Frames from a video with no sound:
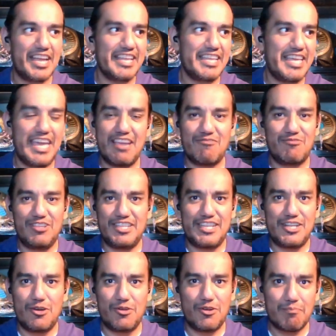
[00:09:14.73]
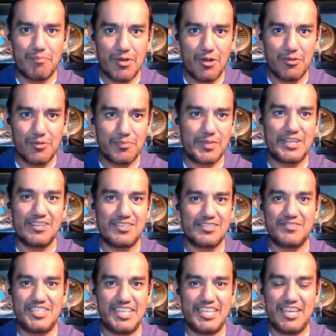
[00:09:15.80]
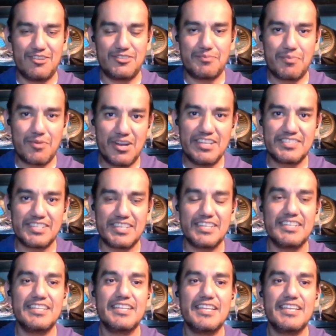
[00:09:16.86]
I can't really go to both because of TKO's pricing.